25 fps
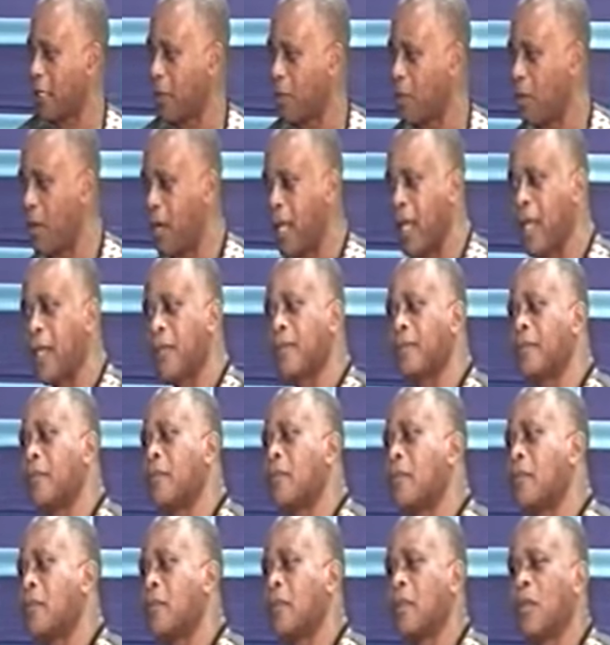Adegbola,
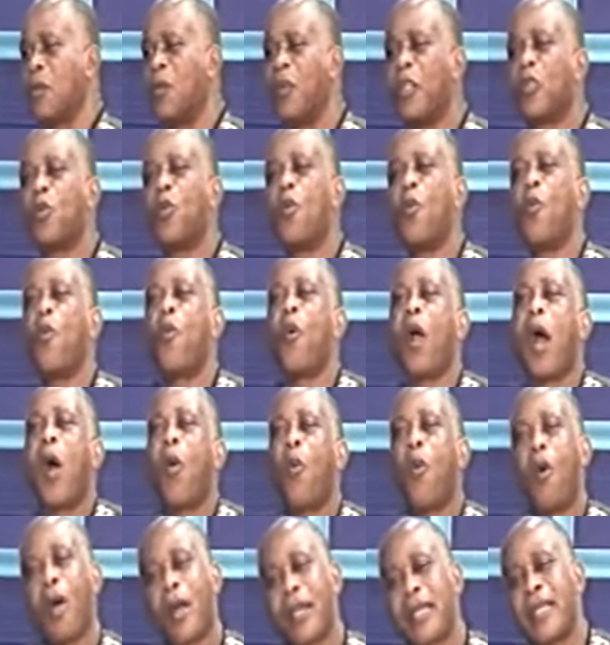with whom we are
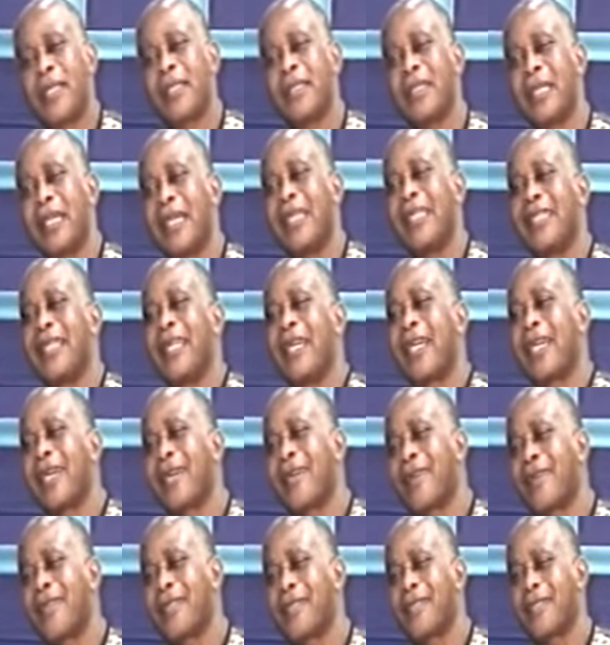working in the
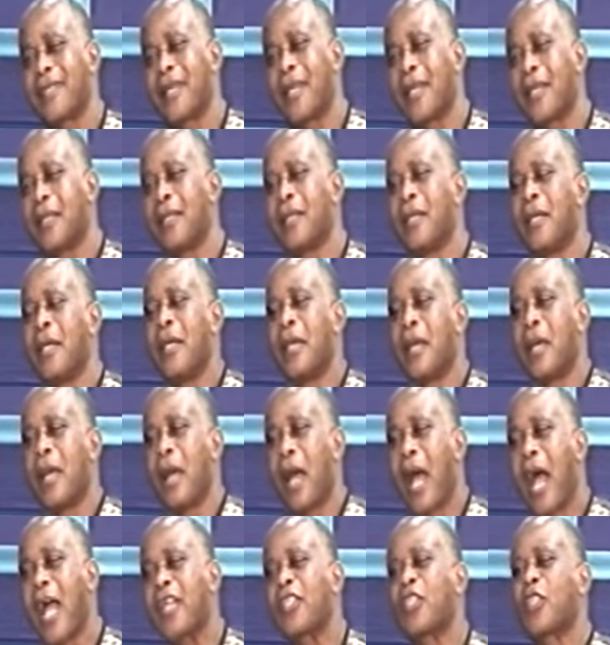Christian
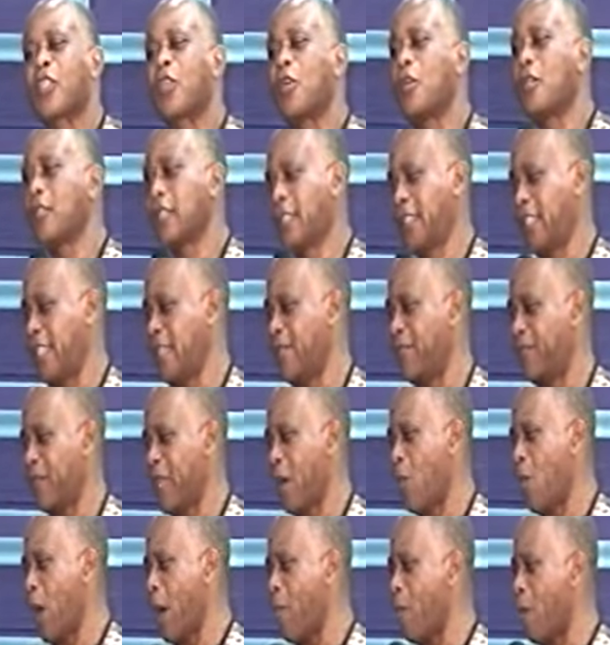action team that
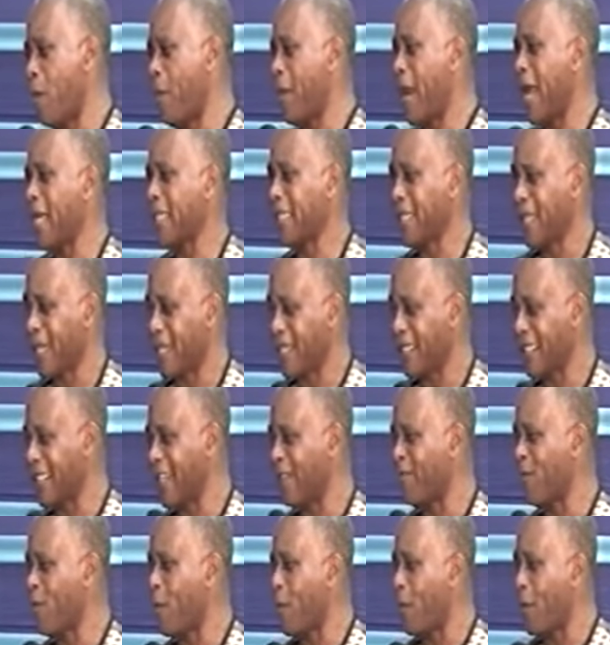were mobilizing Christians
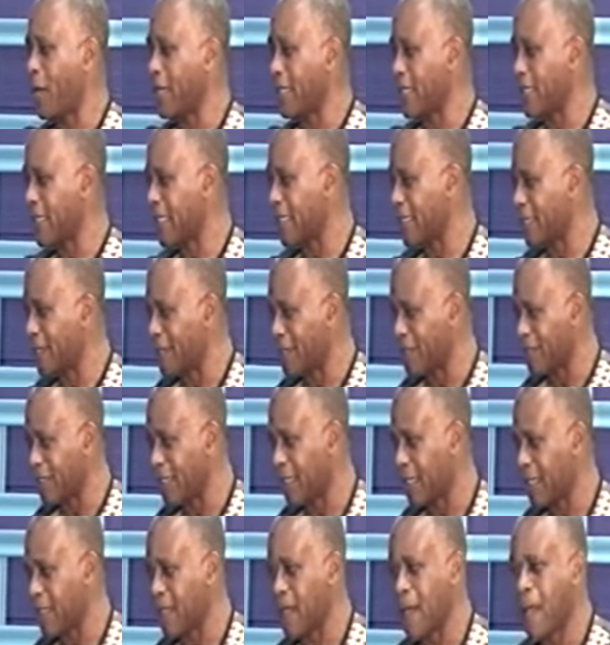for politics in those
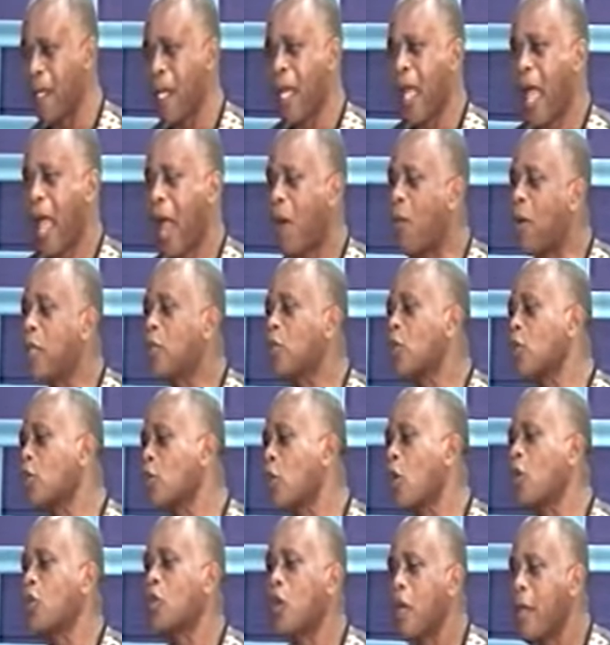days. I went to
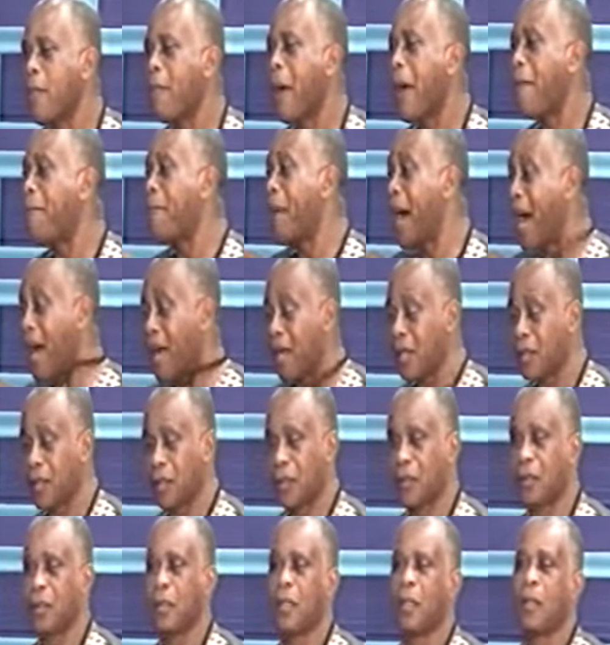talk to him about
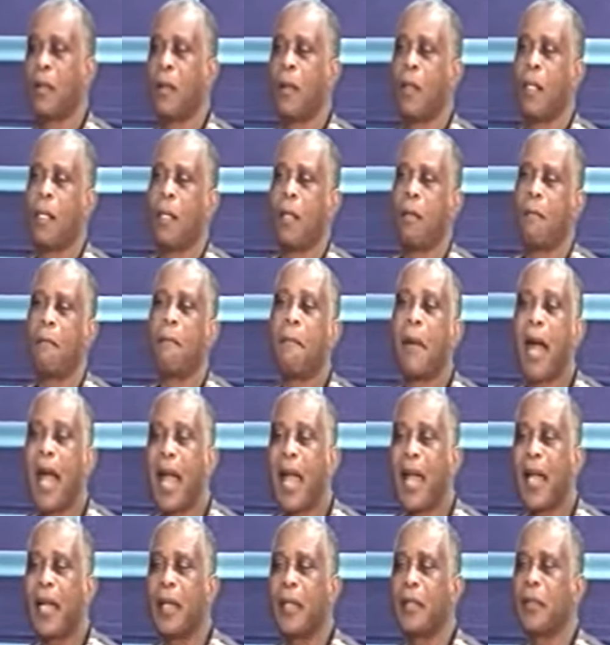
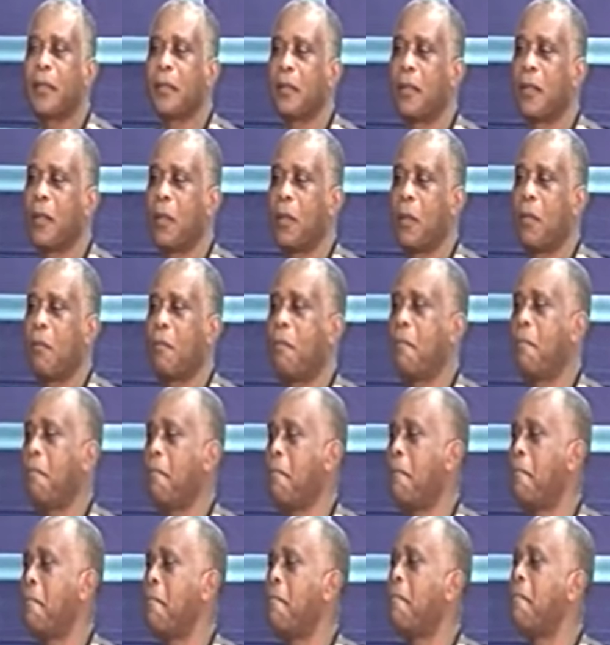my
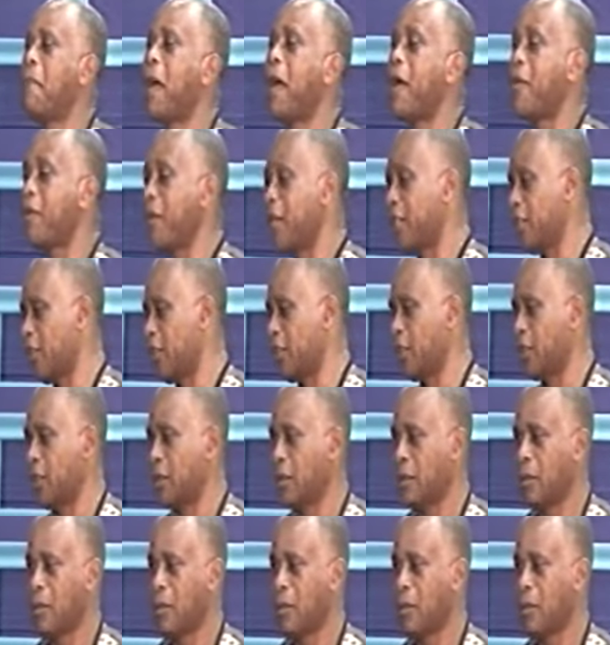marriage